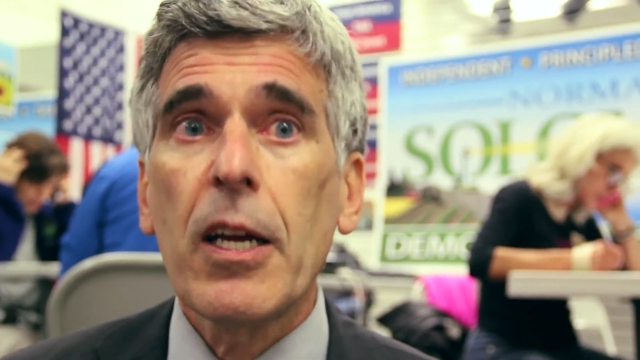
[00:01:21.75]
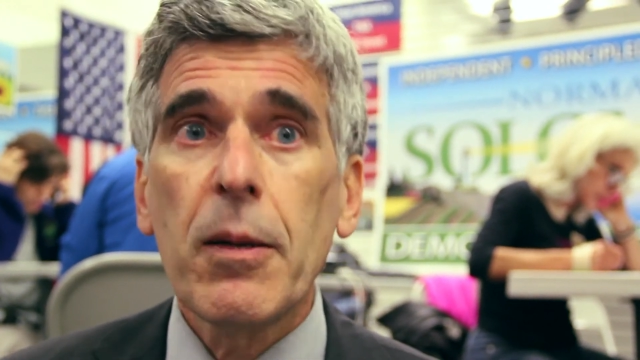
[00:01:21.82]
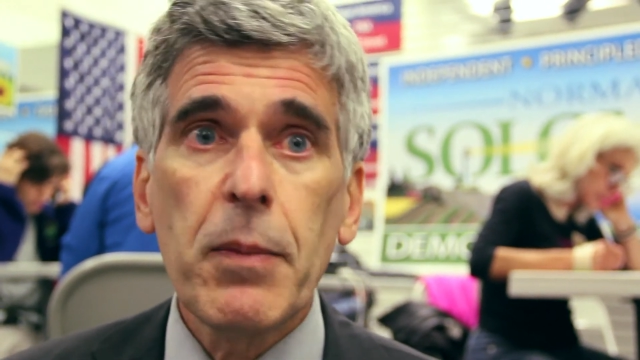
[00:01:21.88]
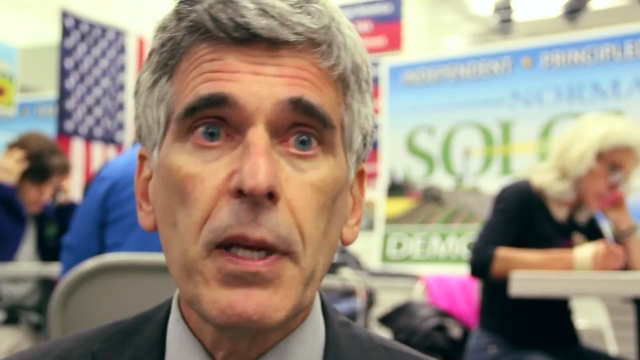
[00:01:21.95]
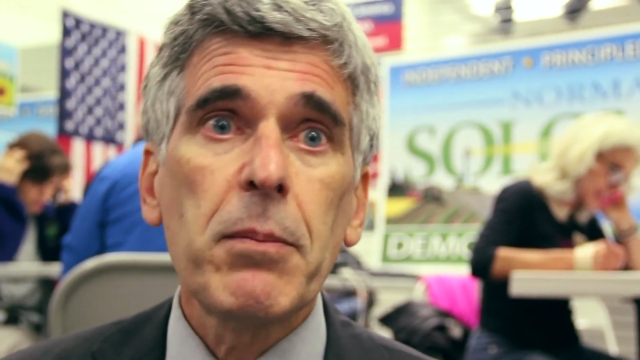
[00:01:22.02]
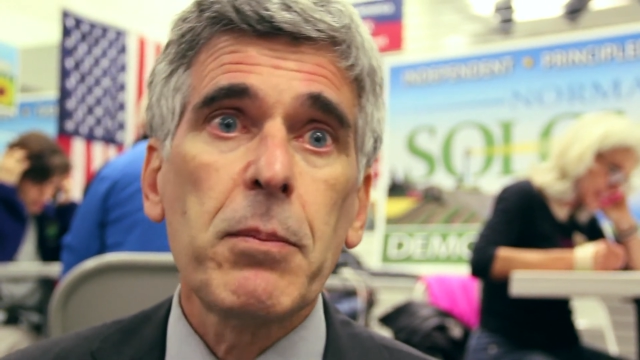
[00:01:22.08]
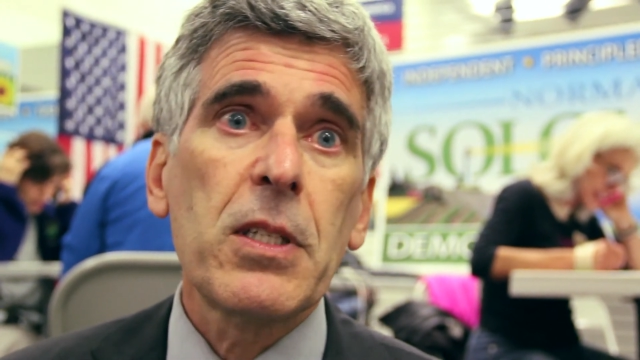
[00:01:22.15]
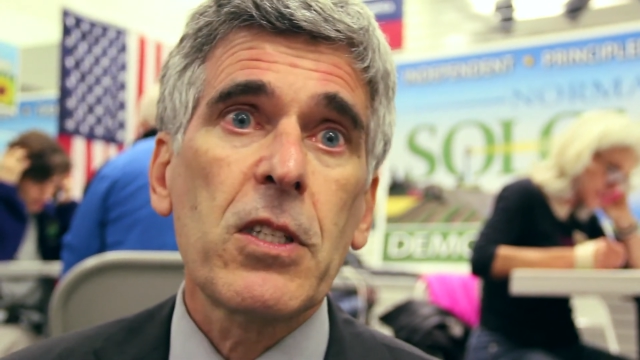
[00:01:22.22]

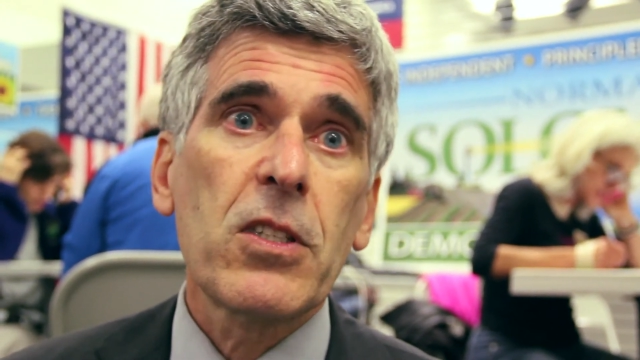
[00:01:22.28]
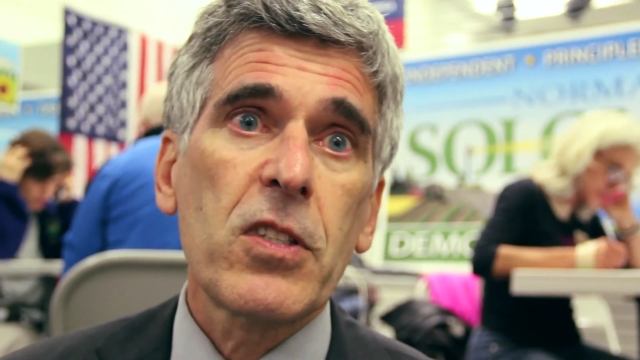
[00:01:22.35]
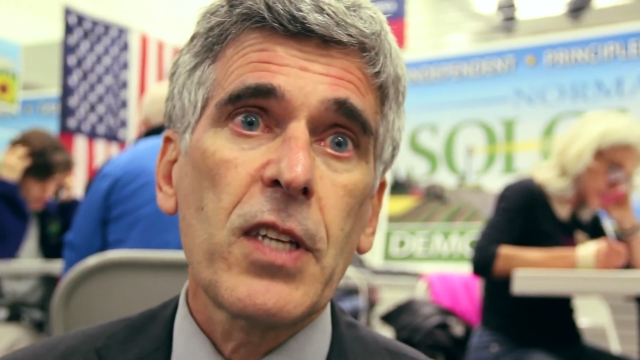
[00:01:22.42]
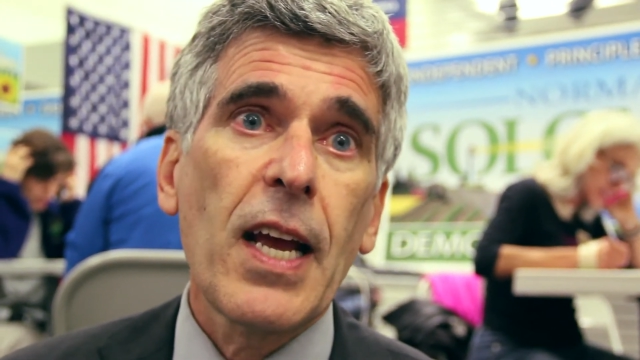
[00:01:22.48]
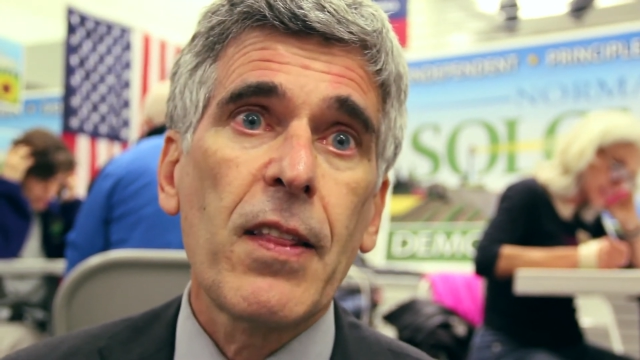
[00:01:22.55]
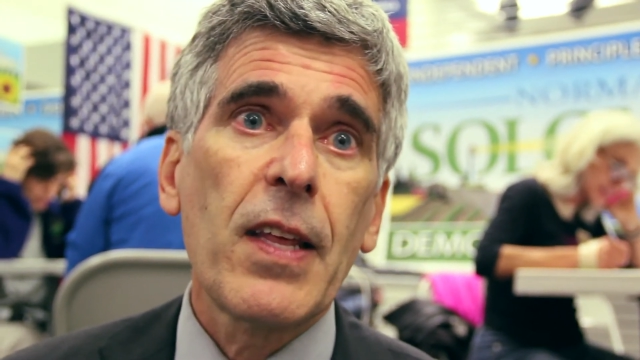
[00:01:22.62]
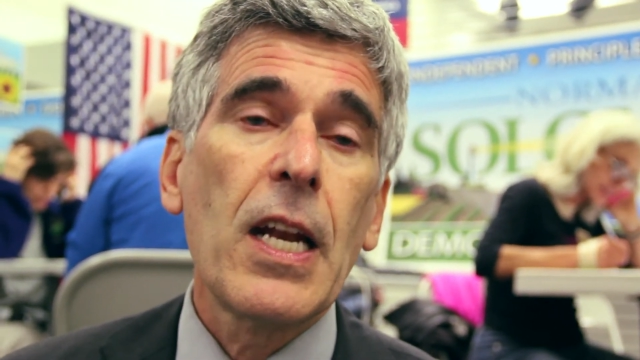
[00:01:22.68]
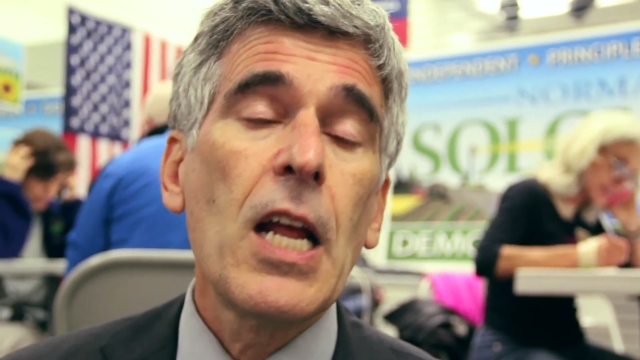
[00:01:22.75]
commitment to
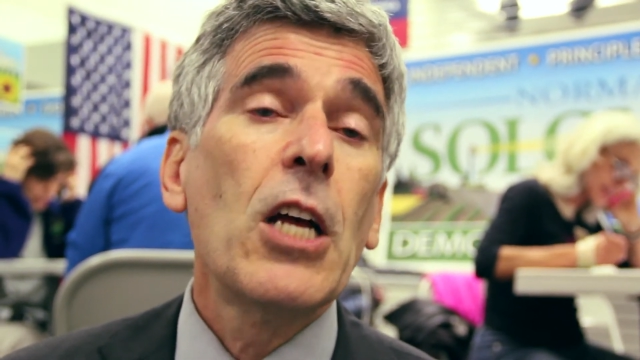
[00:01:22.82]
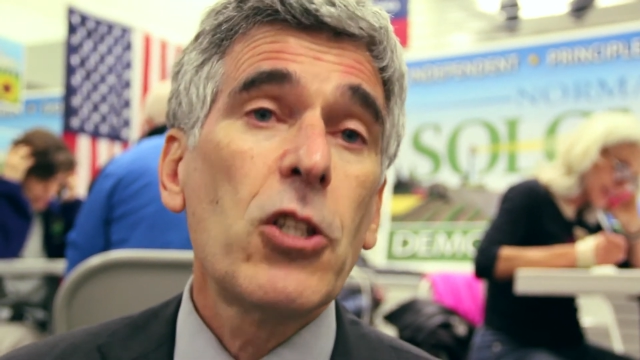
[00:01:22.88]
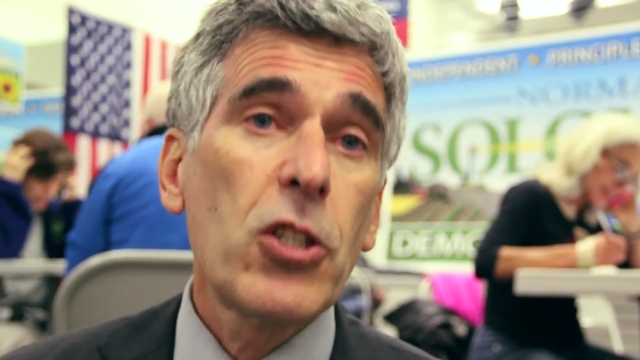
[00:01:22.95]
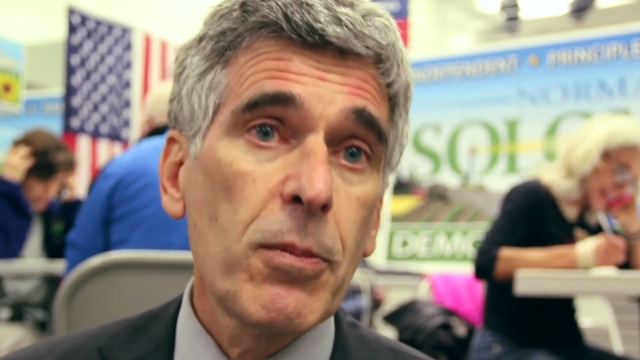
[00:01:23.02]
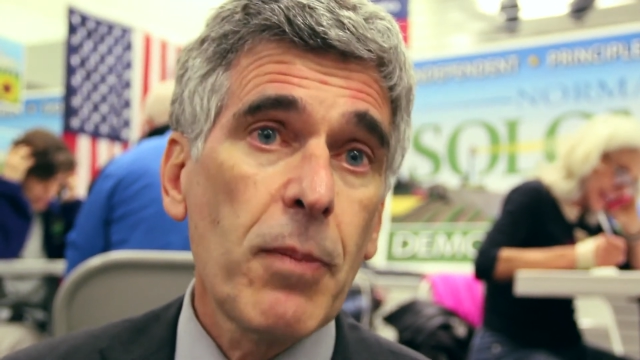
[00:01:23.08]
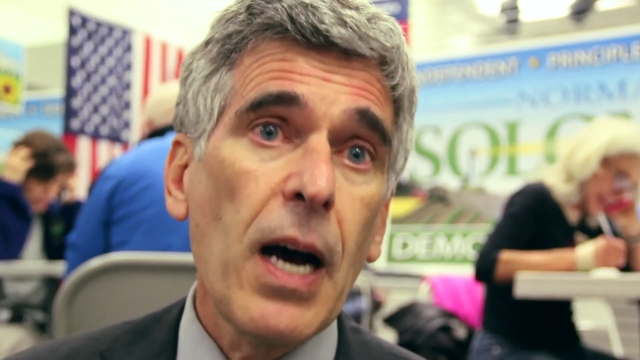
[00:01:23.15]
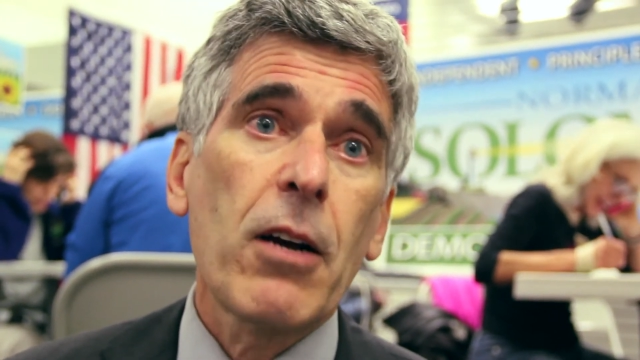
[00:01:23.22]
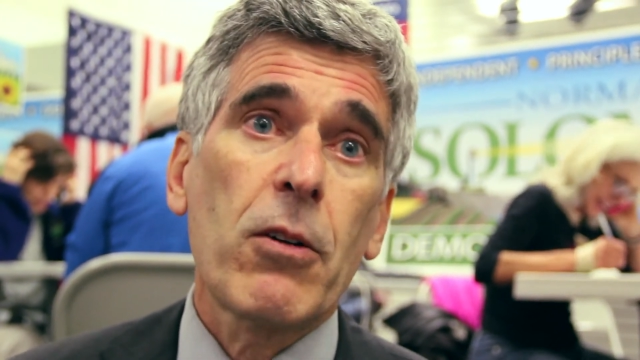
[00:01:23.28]
say that
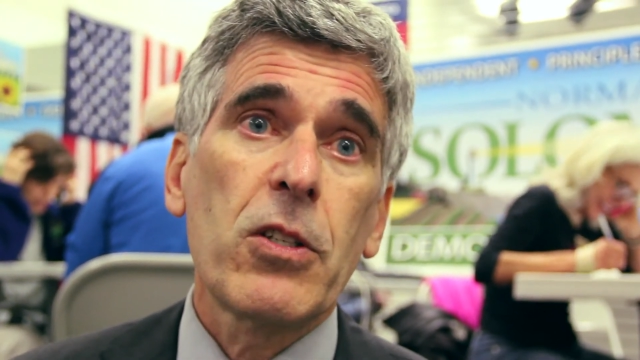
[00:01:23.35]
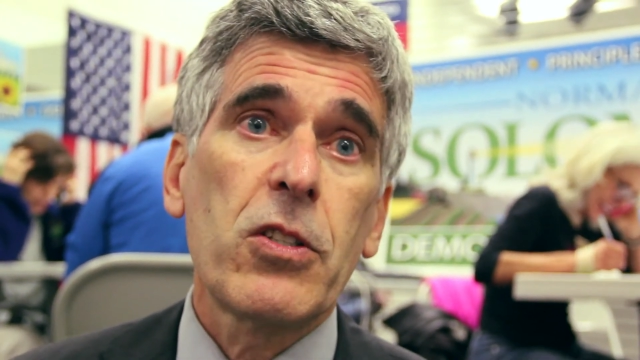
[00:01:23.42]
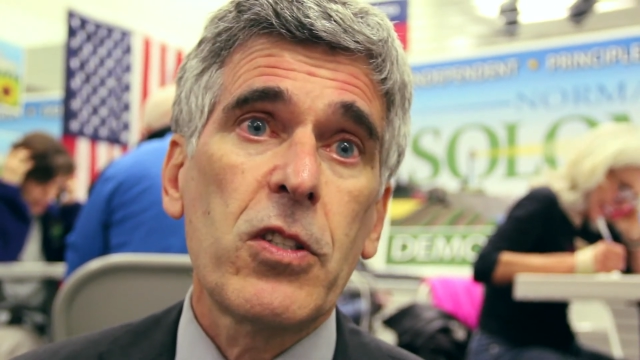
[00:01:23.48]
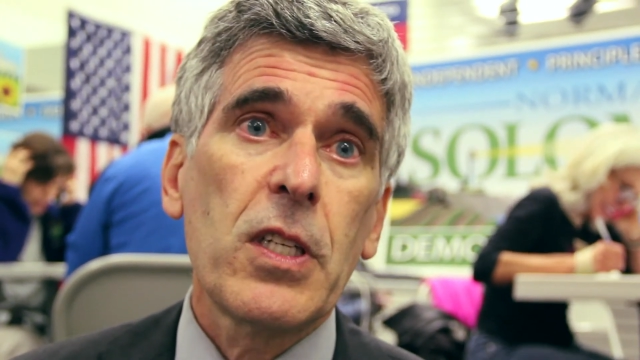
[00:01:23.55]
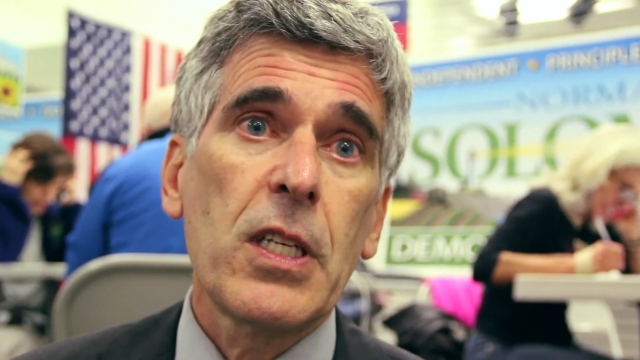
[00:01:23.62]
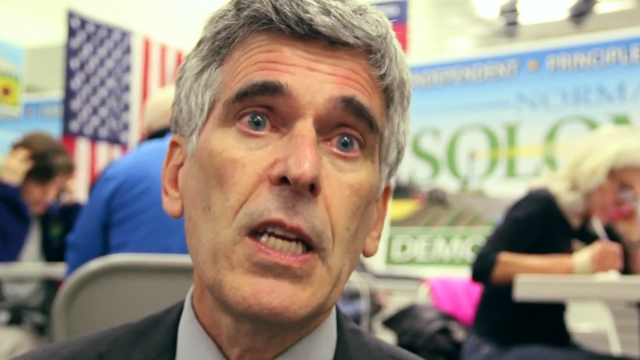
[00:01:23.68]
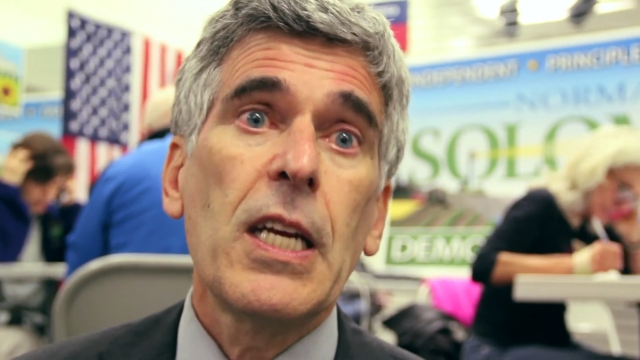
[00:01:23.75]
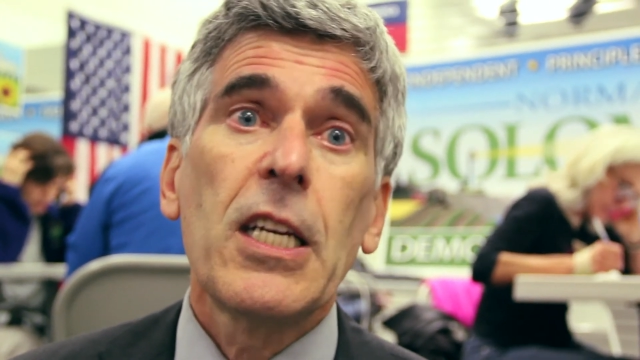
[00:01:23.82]

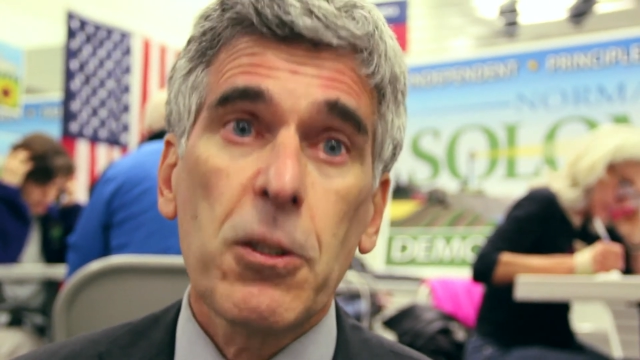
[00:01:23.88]
democracy